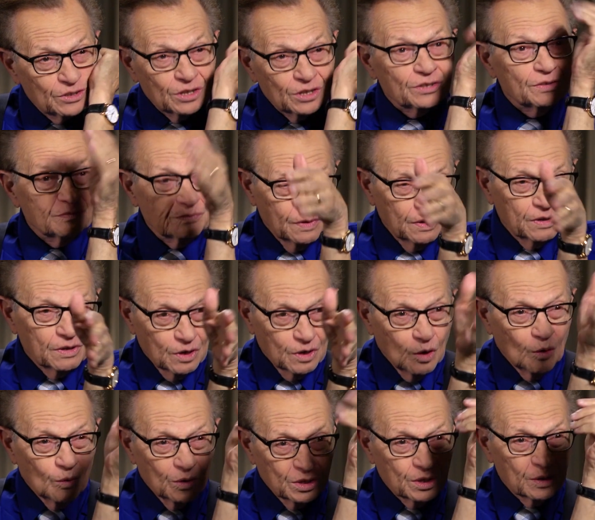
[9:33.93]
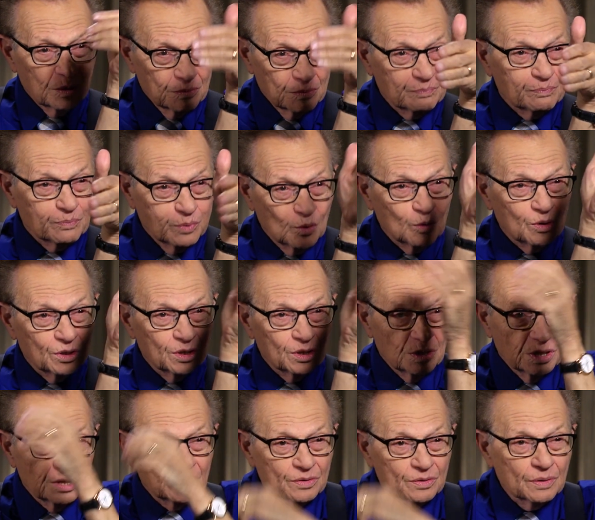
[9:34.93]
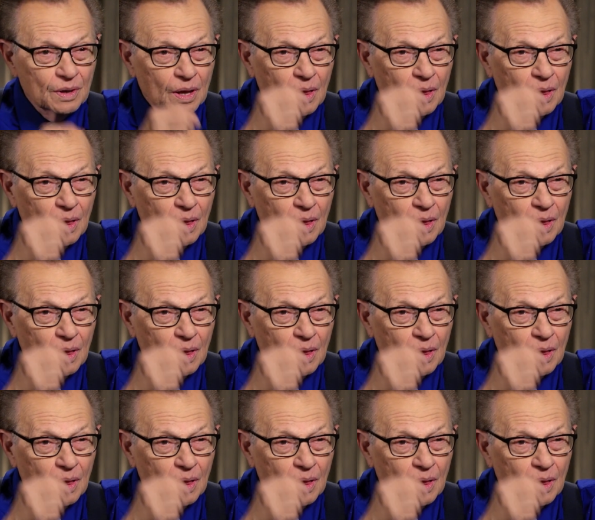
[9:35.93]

Yeah. going through the pool and...